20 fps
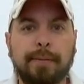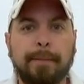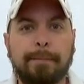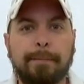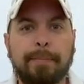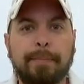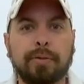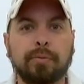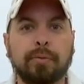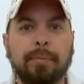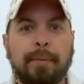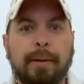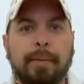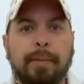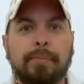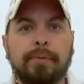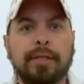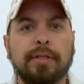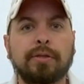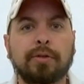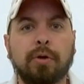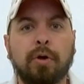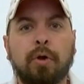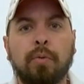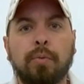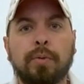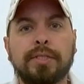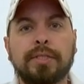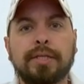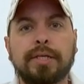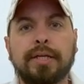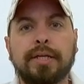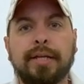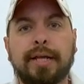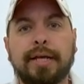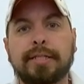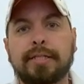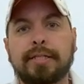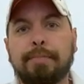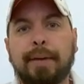but remember that they're always
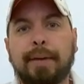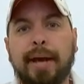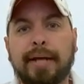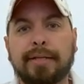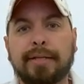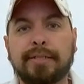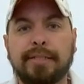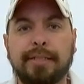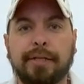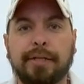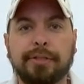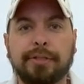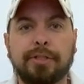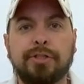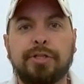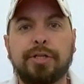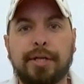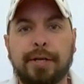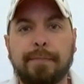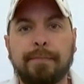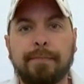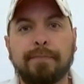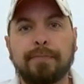connected back to delta G.